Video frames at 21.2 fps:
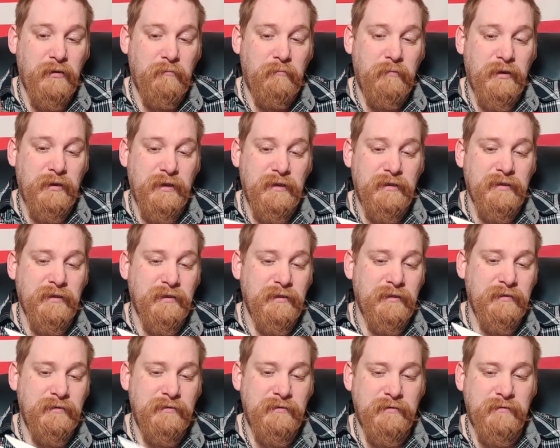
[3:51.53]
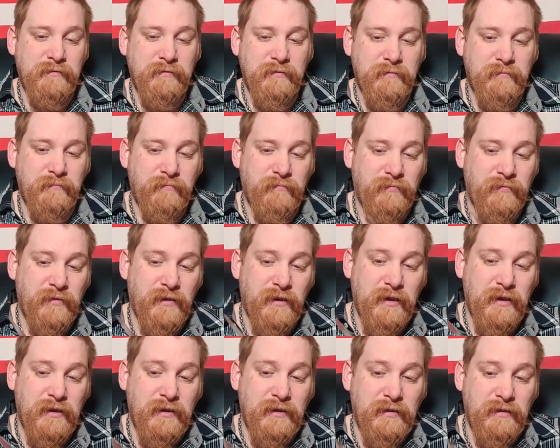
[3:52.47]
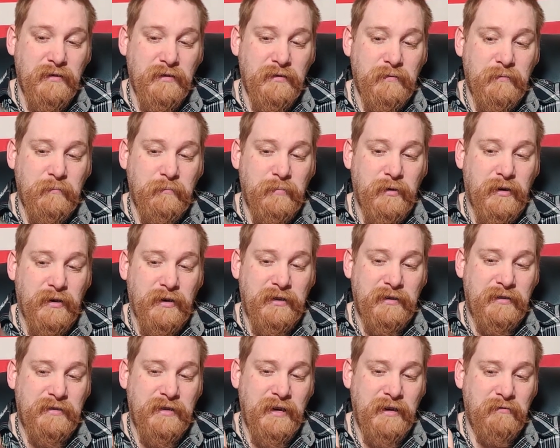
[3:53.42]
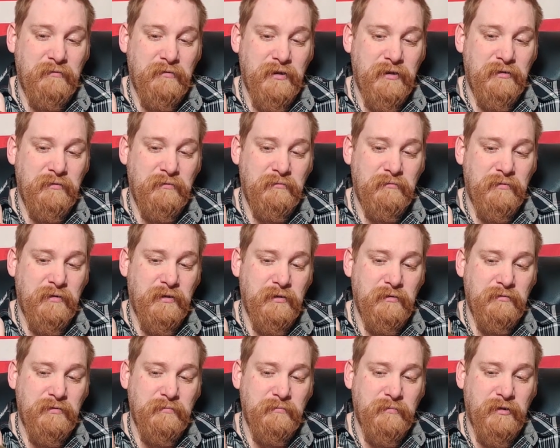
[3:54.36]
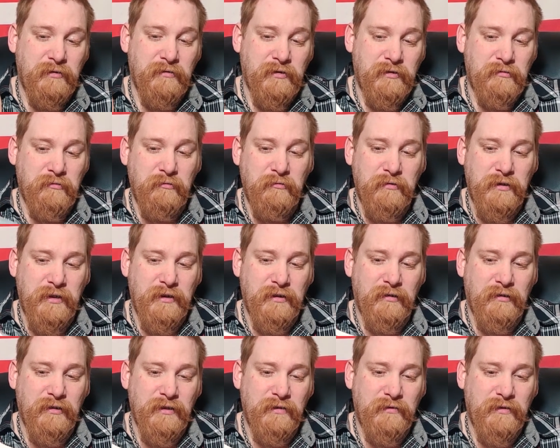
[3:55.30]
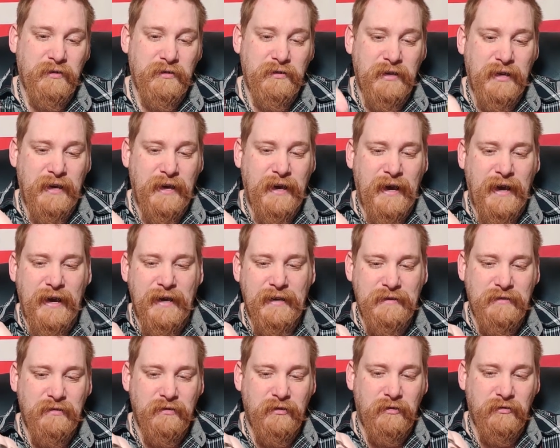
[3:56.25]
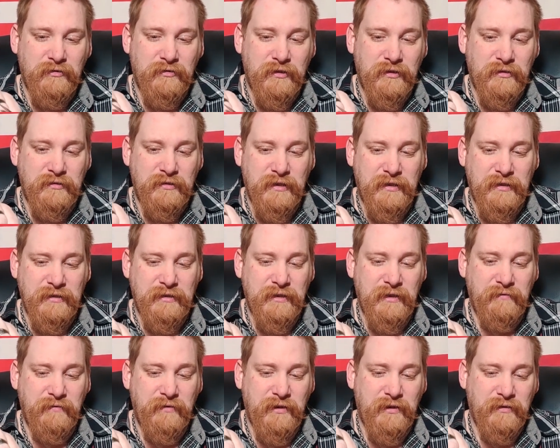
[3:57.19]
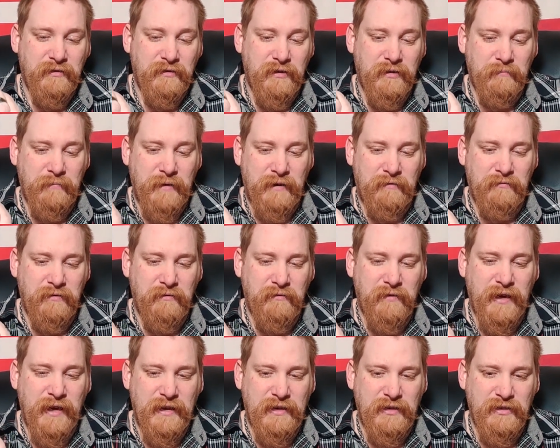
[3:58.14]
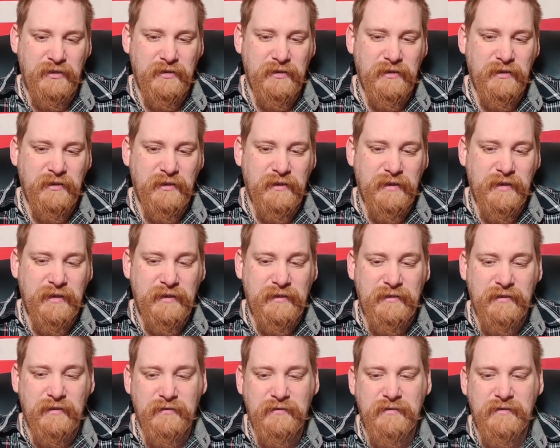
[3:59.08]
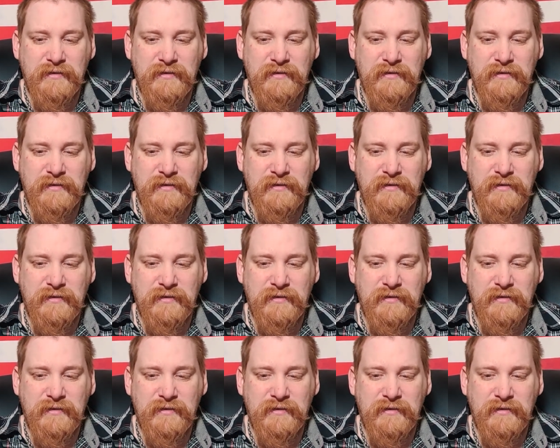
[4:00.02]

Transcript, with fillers: Well, it does, but I can tell you, using my recording light, that it has lost a significant amount of edge. It does